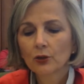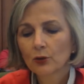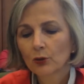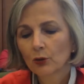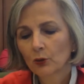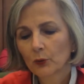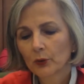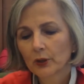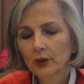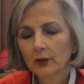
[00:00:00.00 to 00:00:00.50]
So
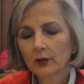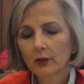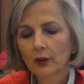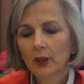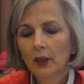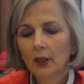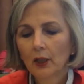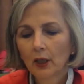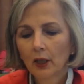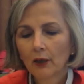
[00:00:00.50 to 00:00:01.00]
it was a,
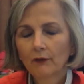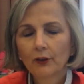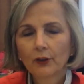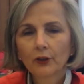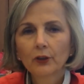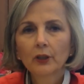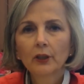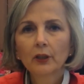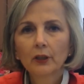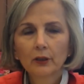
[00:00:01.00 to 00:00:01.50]
a
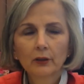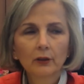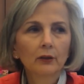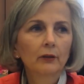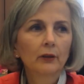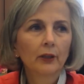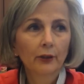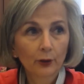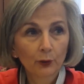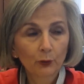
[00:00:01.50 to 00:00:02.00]
very, in,
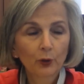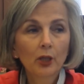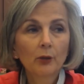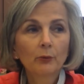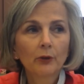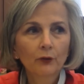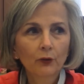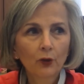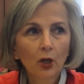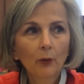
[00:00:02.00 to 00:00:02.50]
in the realm
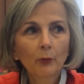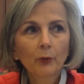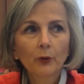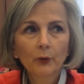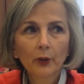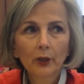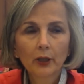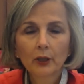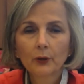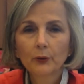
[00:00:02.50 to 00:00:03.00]
of
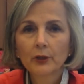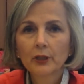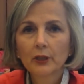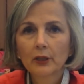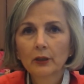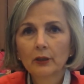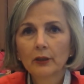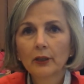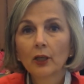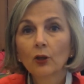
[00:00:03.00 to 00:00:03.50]
copyright, it's
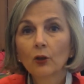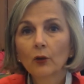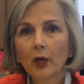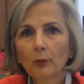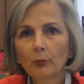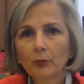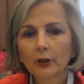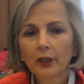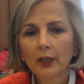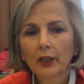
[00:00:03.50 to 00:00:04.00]
a narrow
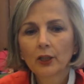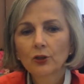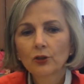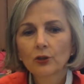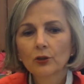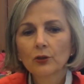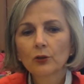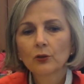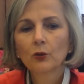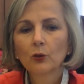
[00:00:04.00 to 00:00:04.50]

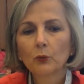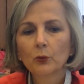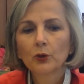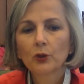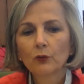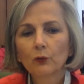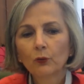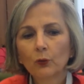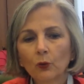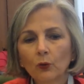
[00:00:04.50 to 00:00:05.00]
application, so it
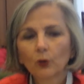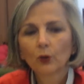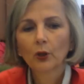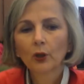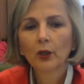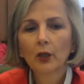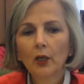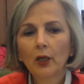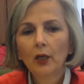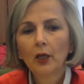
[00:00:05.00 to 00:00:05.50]
was for,
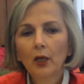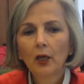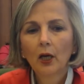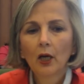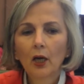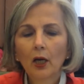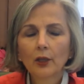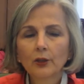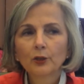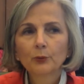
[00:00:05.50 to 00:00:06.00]

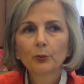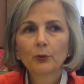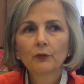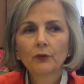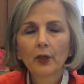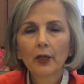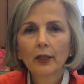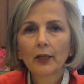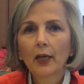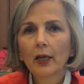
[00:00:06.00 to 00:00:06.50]
uh, to
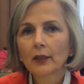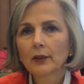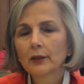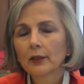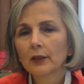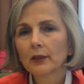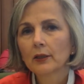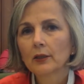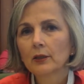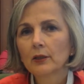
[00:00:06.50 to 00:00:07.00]
provide
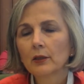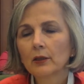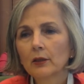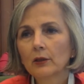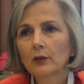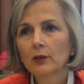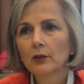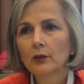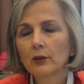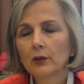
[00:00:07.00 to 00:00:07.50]
access
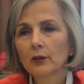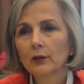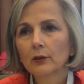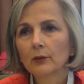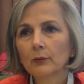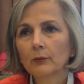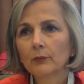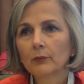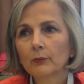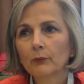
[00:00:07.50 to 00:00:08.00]
to
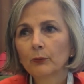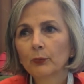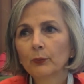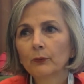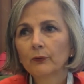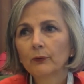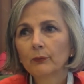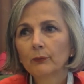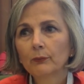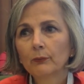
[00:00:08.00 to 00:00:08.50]

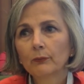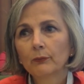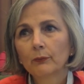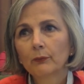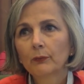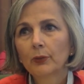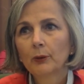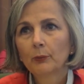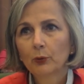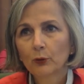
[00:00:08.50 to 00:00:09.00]
the
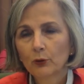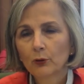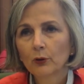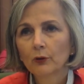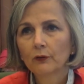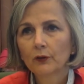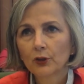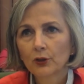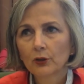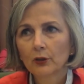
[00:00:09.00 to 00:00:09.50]
people who are
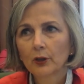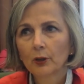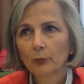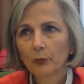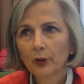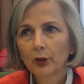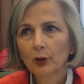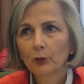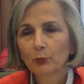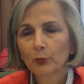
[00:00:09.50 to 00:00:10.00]
visually
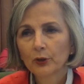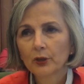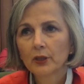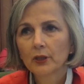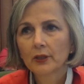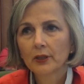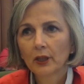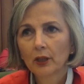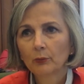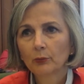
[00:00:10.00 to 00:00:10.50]
impaired, print
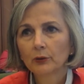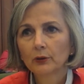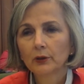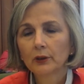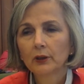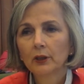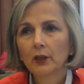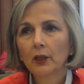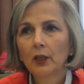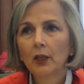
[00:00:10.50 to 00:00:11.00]
disabled,
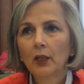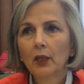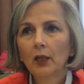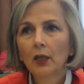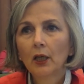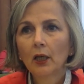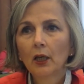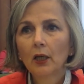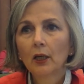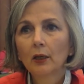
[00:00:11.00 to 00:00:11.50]

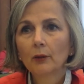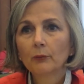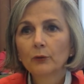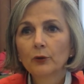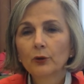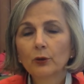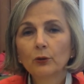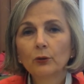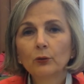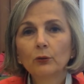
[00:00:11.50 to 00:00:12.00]
um,
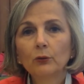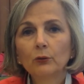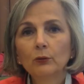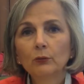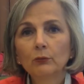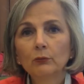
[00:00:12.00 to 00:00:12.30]
to